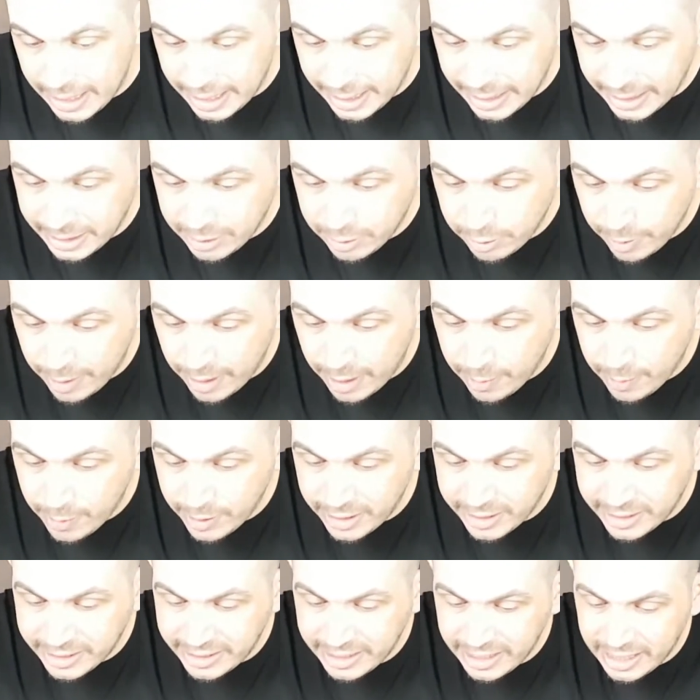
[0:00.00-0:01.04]
Let's. I want
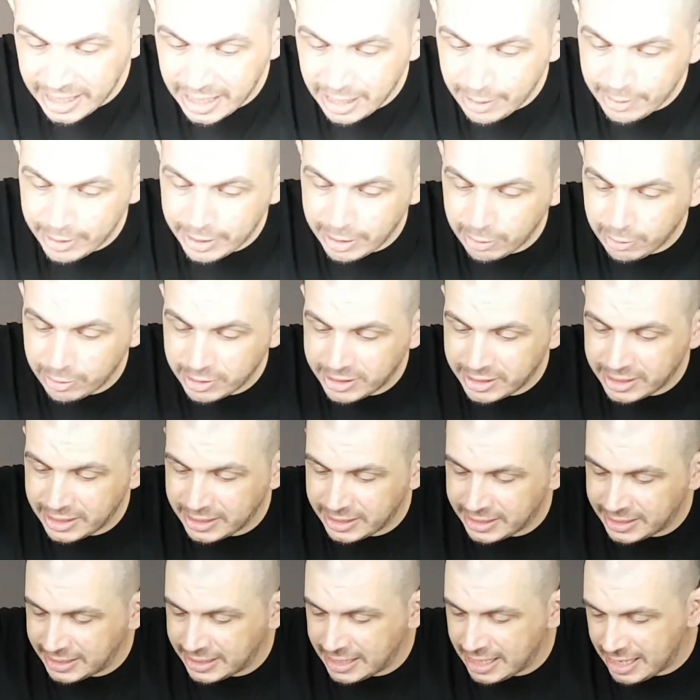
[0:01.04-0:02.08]
to see how it looks
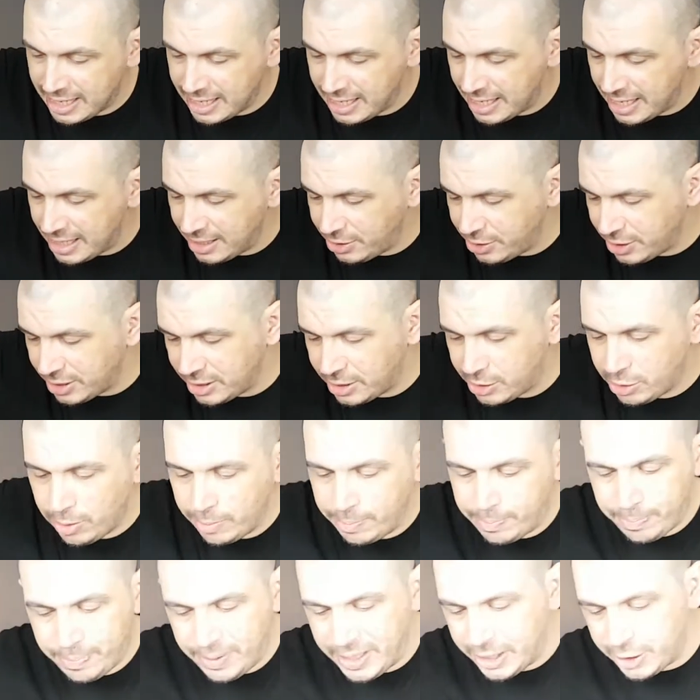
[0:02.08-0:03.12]
inside. I just
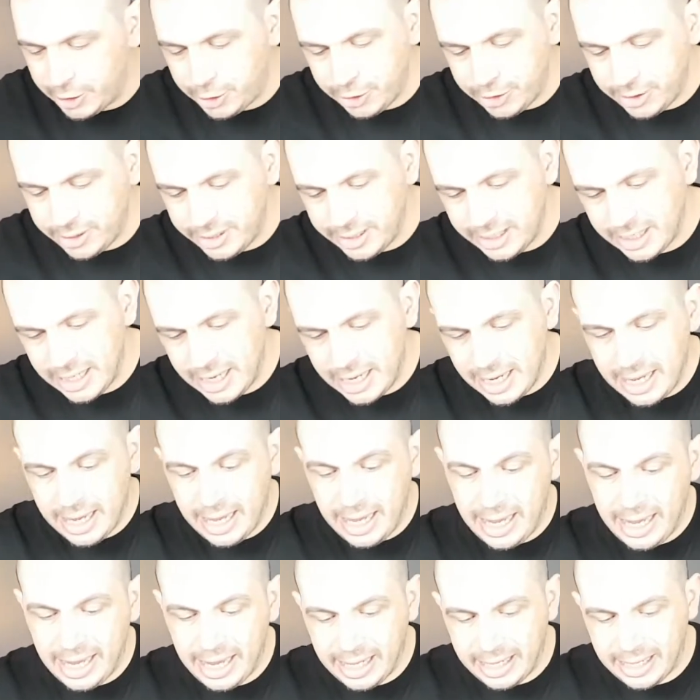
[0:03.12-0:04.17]
saw pictures,
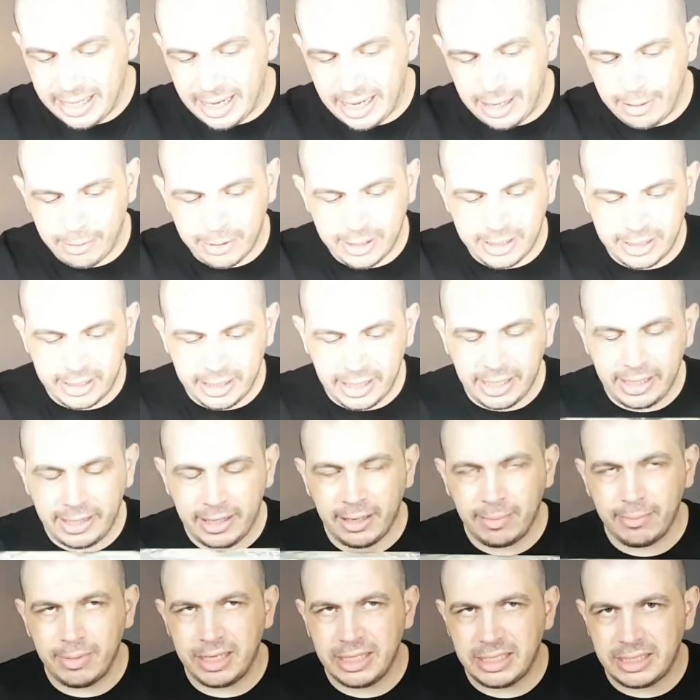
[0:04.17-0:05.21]
and I was
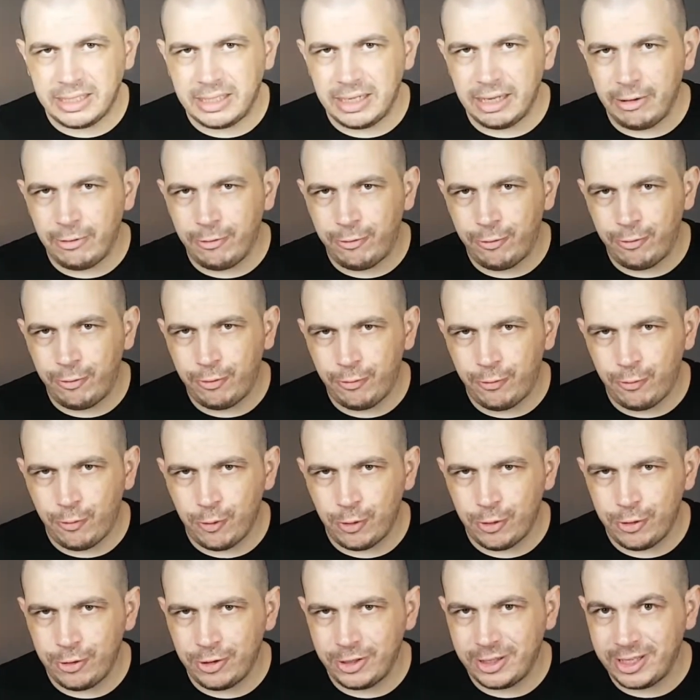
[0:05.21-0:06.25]
eating myself
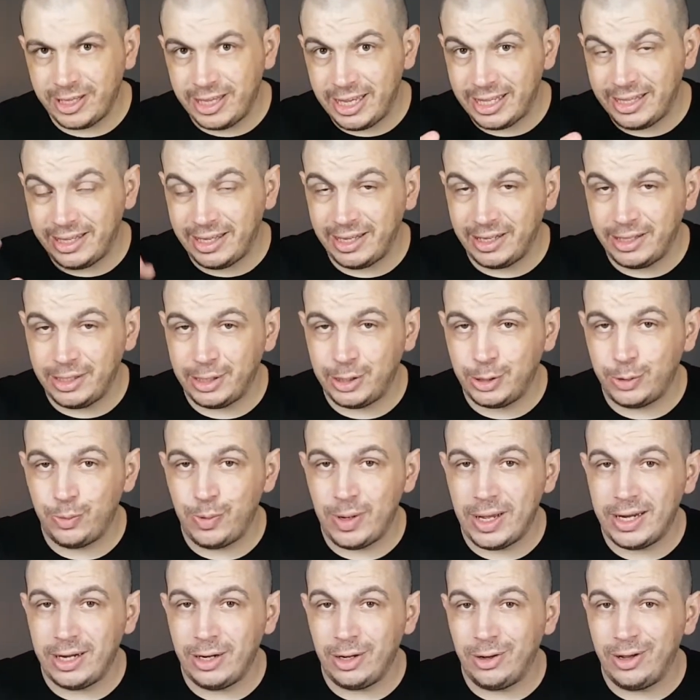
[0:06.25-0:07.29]
for not getting this
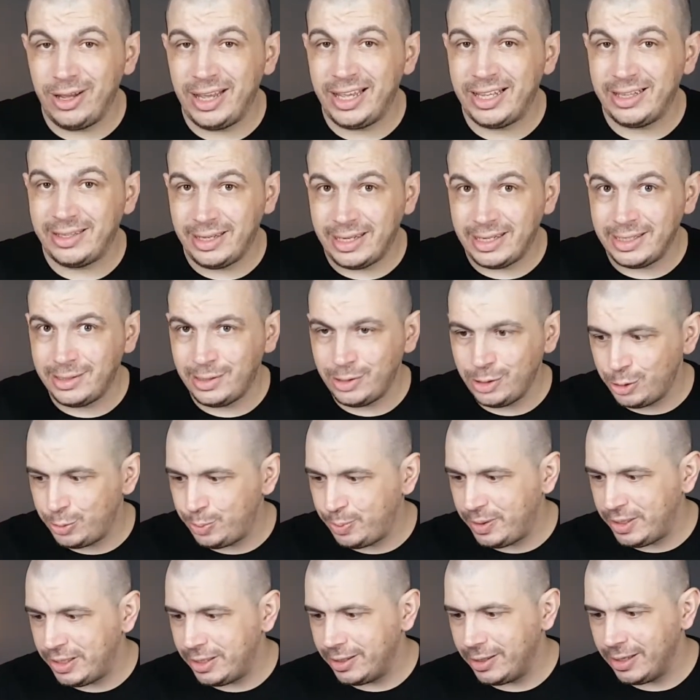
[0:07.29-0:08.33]
one at Essen
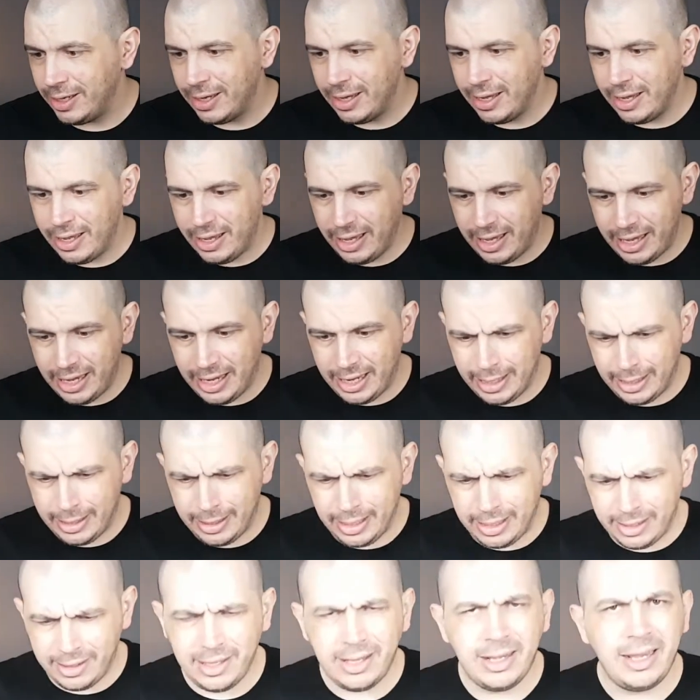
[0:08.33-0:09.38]
Spiel. And
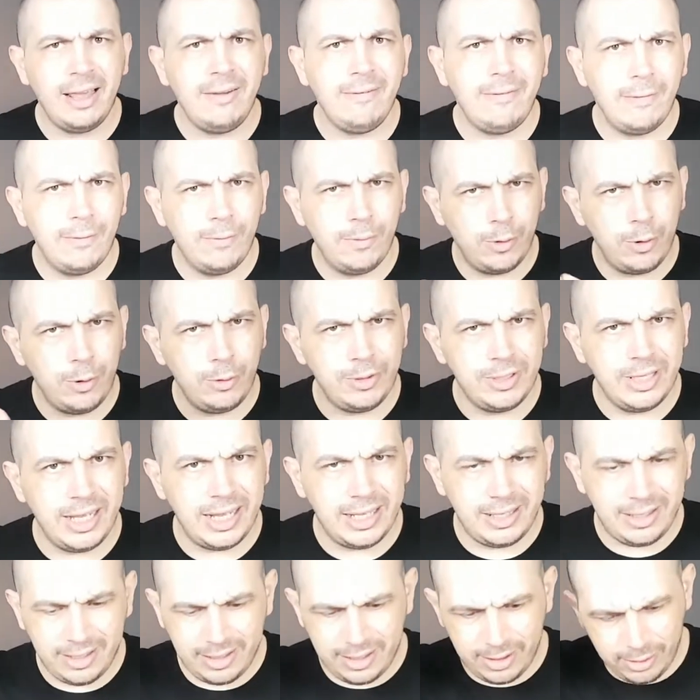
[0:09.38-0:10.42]
I think I even wrote
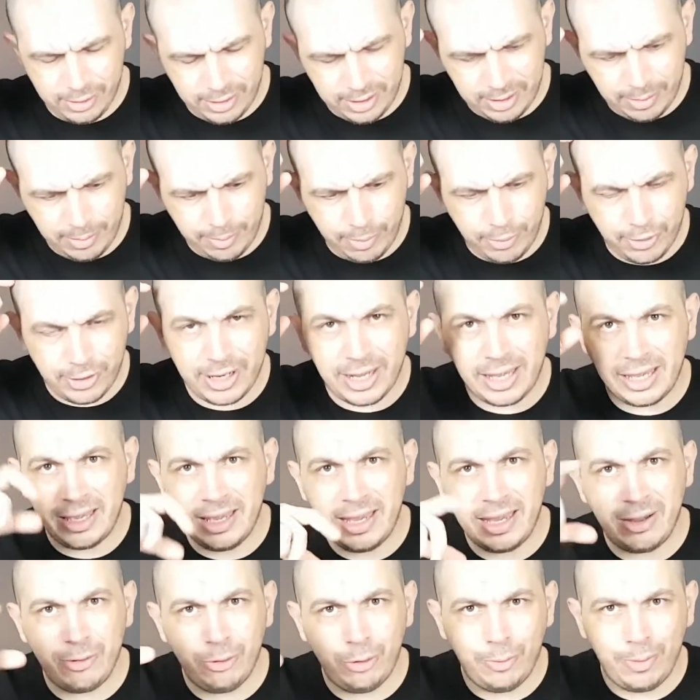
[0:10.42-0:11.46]
that on a
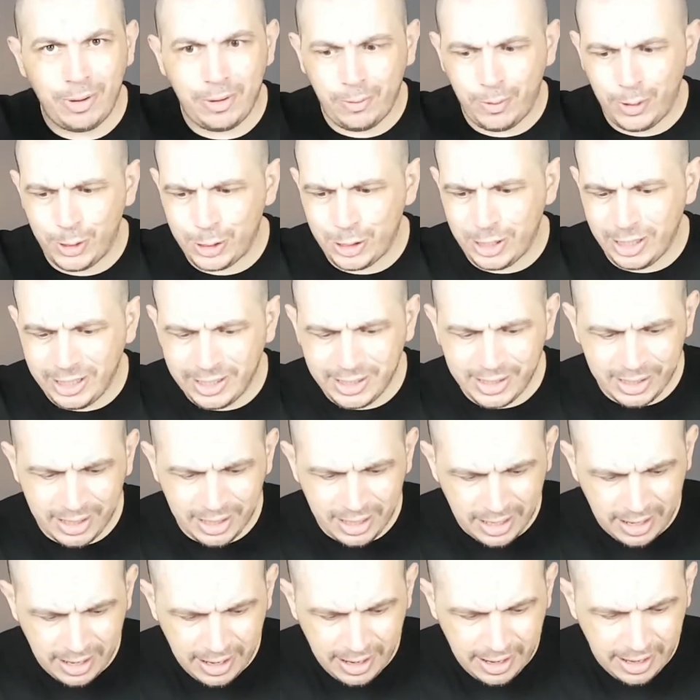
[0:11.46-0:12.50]
BoardGameGeek on my wish list.
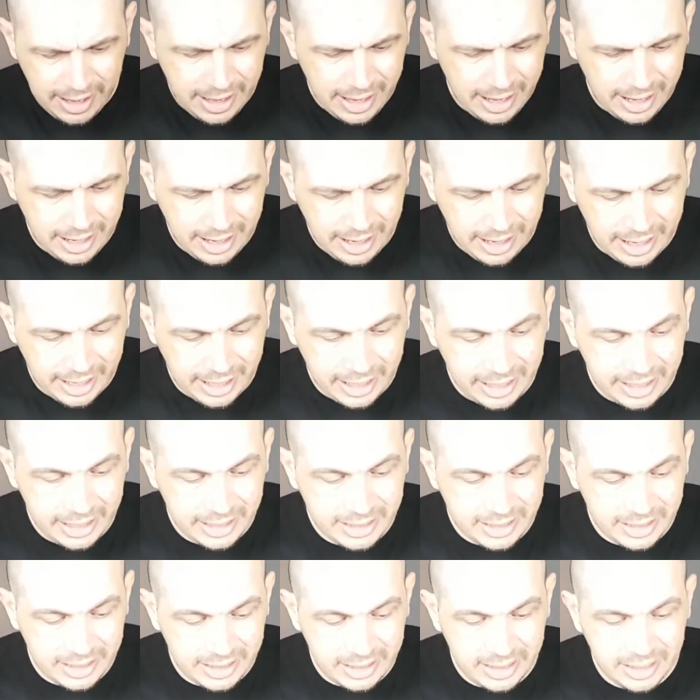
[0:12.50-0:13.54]
And I
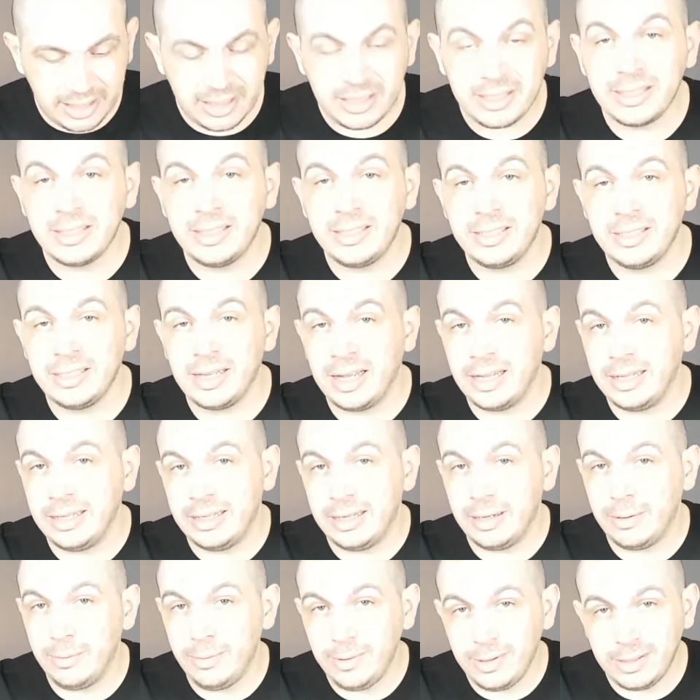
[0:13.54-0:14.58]
guess
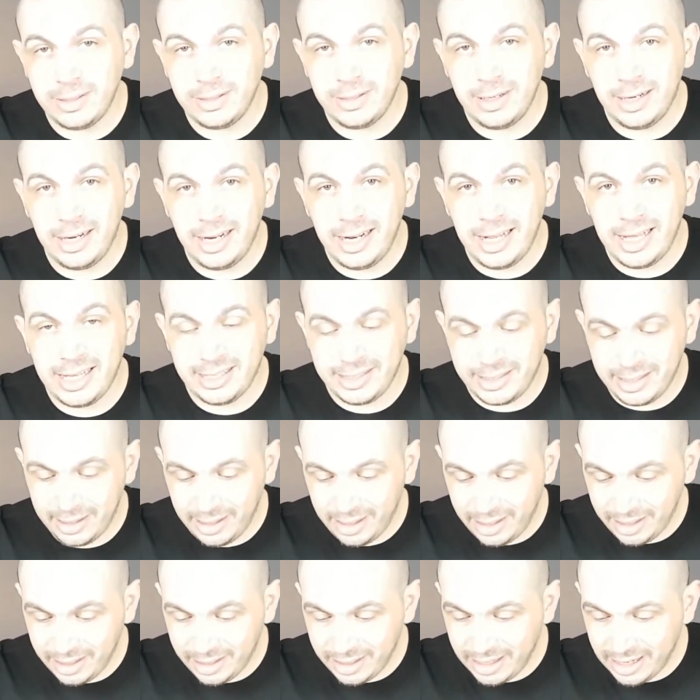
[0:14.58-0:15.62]
Santa was on an Essen
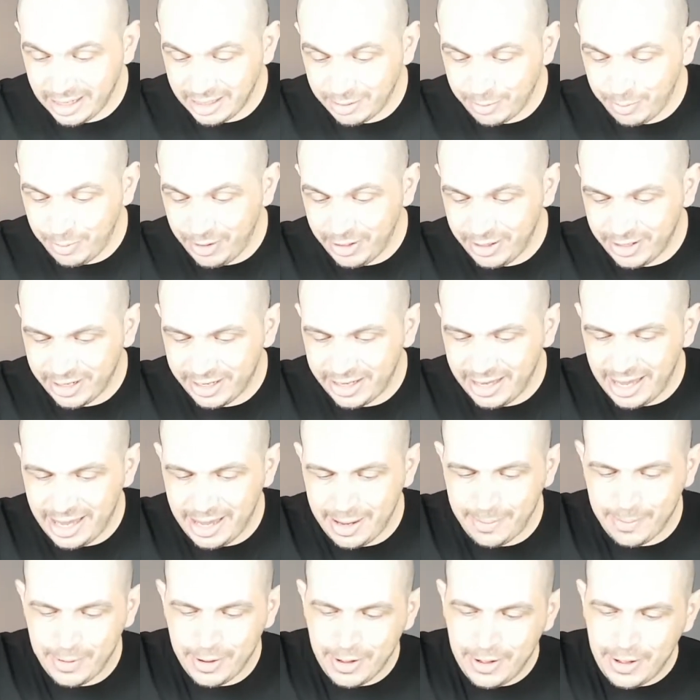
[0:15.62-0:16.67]
and got me a
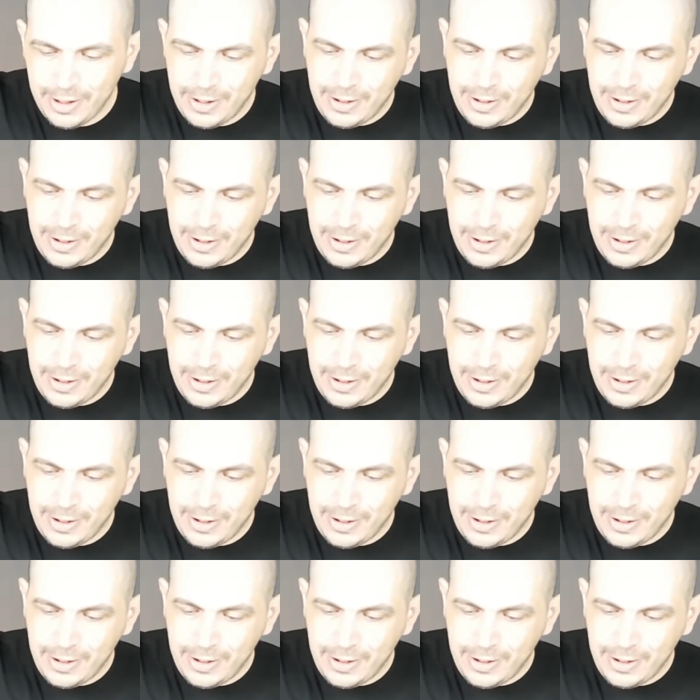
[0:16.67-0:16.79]
game.